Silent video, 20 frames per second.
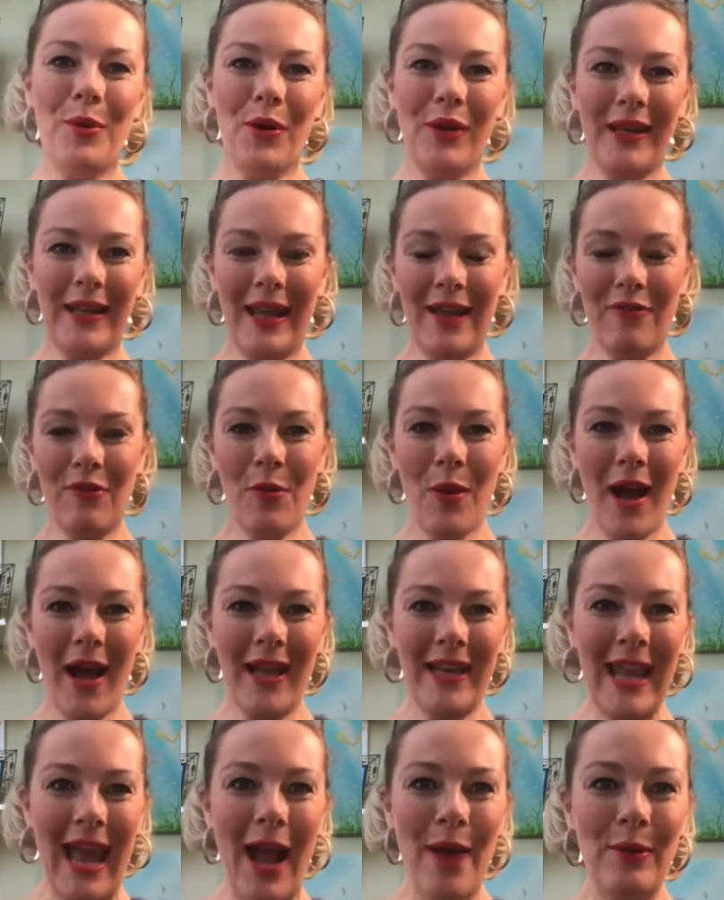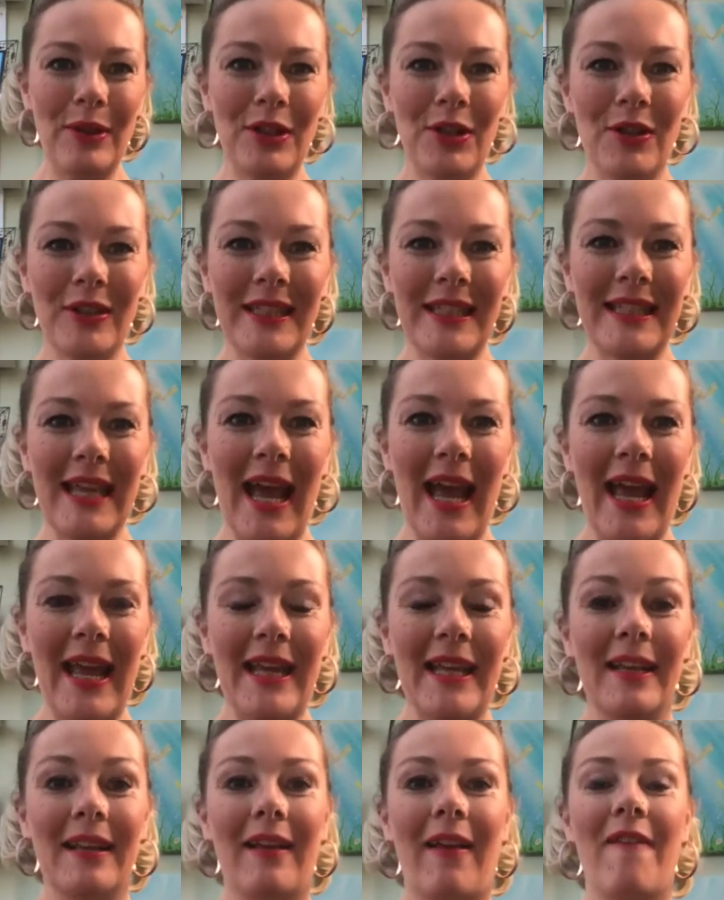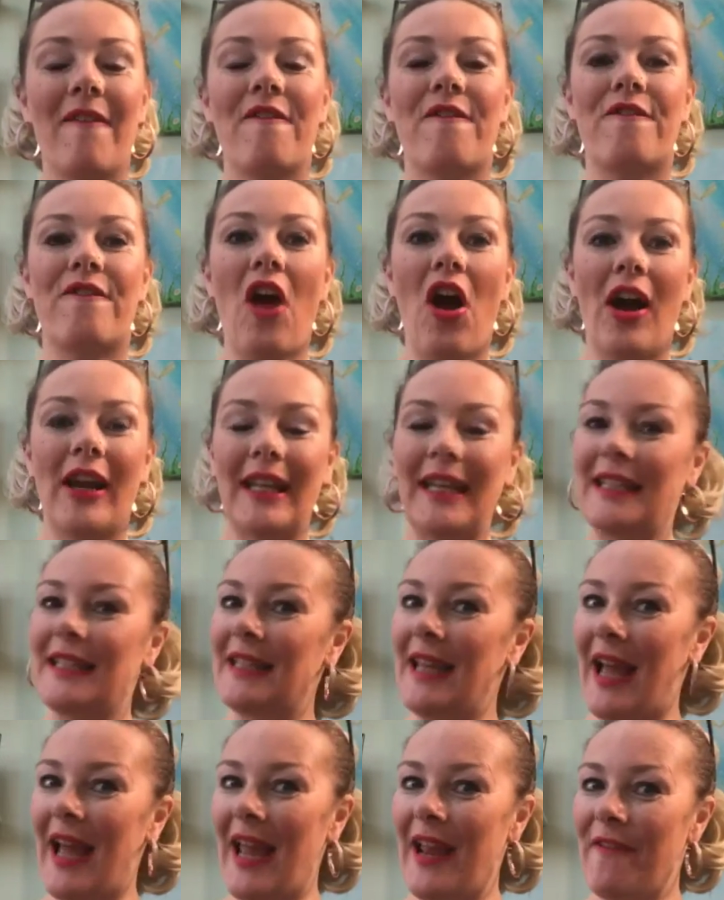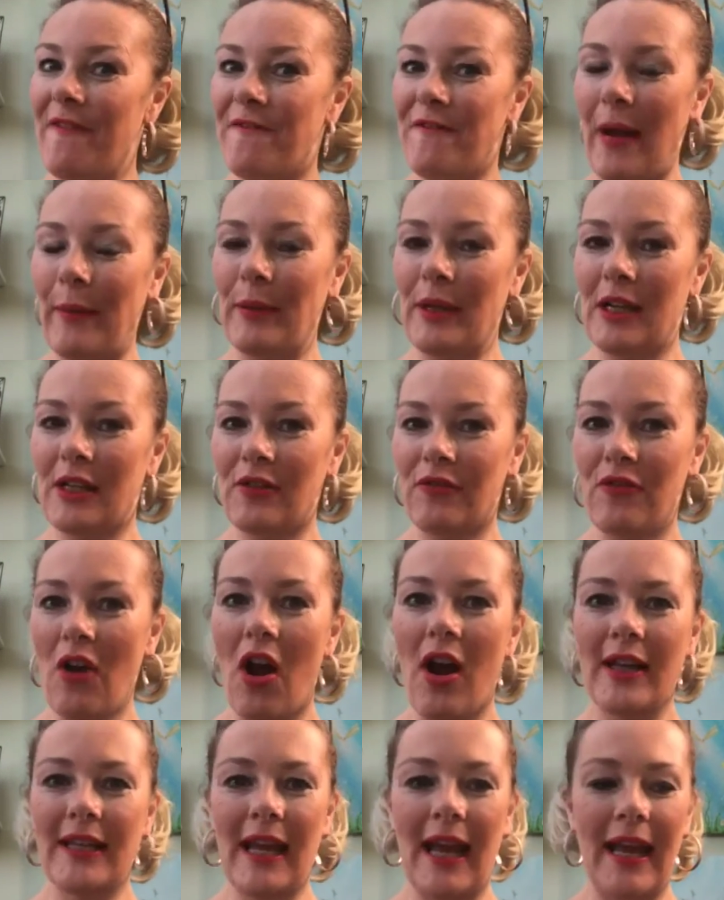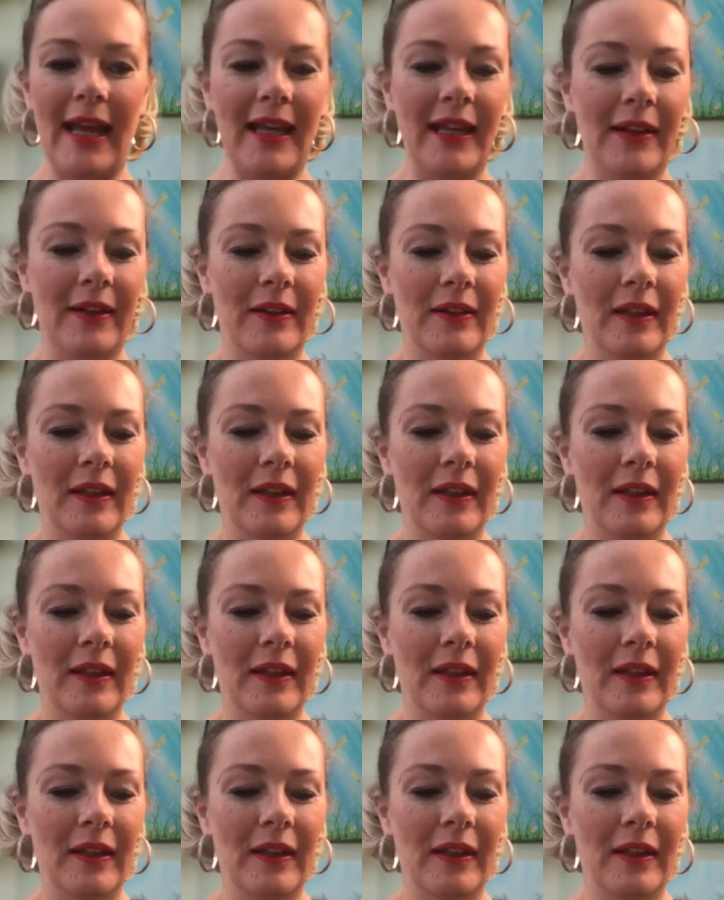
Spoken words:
morning everyone, how are we doing today? Friday today, fabulous Friday.